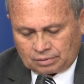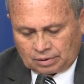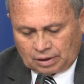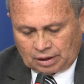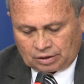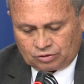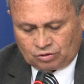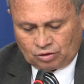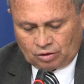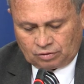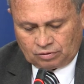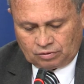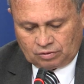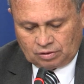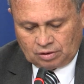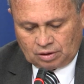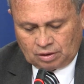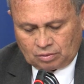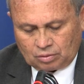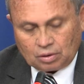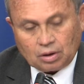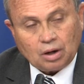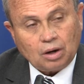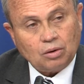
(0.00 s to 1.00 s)
adjusted
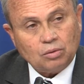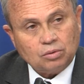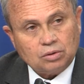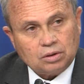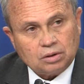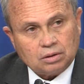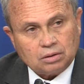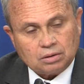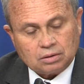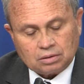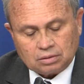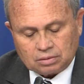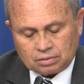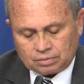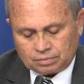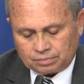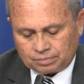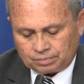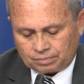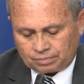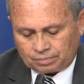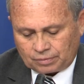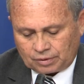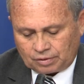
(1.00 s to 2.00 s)
our outlook
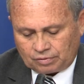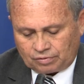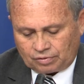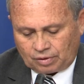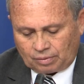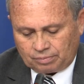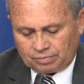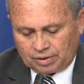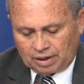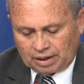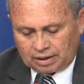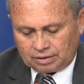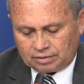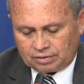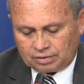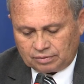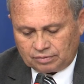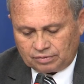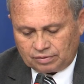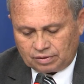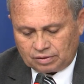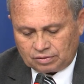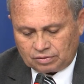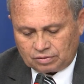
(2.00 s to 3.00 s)
from
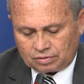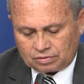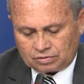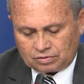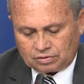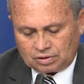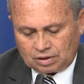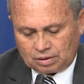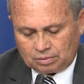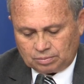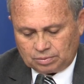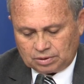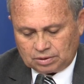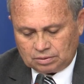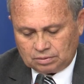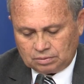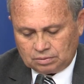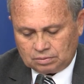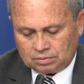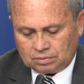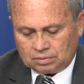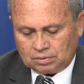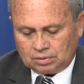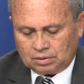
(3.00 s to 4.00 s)
negative to stable,
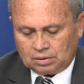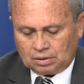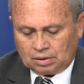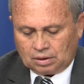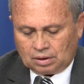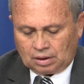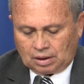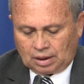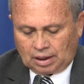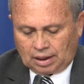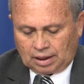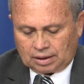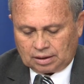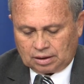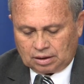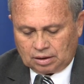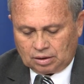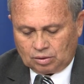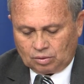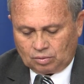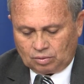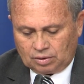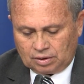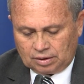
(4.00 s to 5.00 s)
and
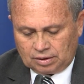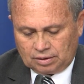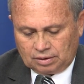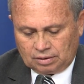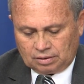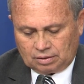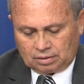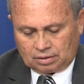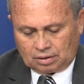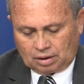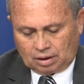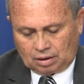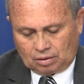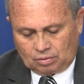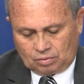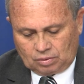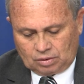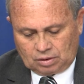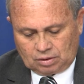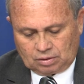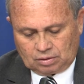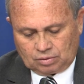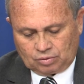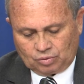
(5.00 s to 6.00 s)
lowered
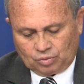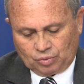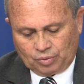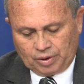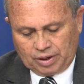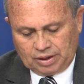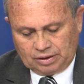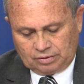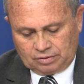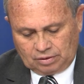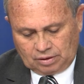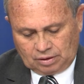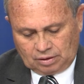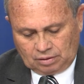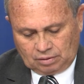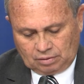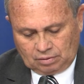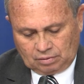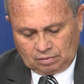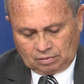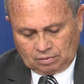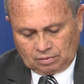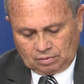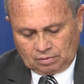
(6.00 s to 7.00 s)
our rating
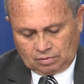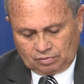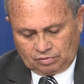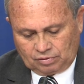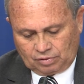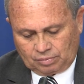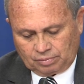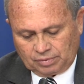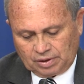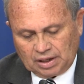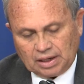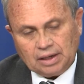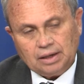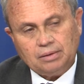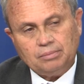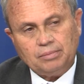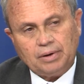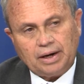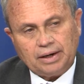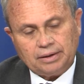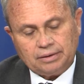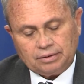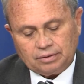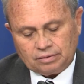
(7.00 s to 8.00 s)
from A
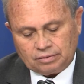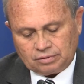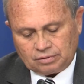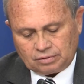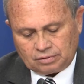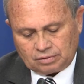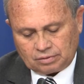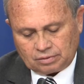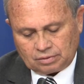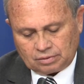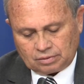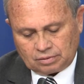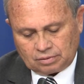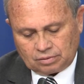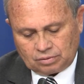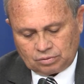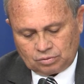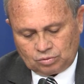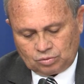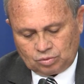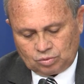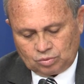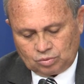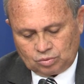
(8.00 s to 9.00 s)
minus
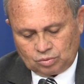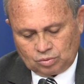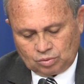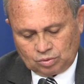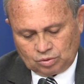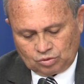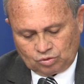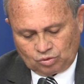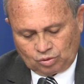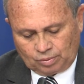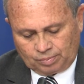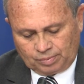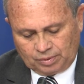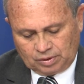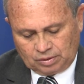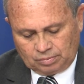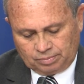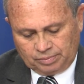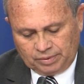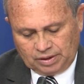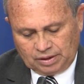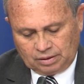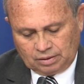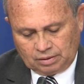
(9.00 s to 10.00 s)
to triple
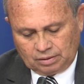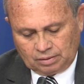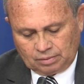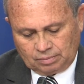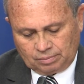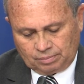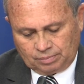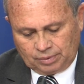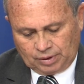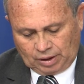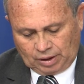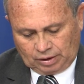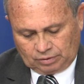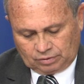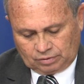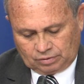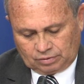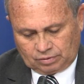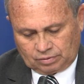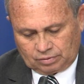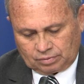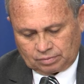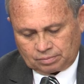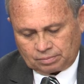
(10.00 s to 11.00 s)
B
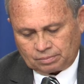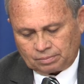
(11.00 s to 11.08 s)
plus.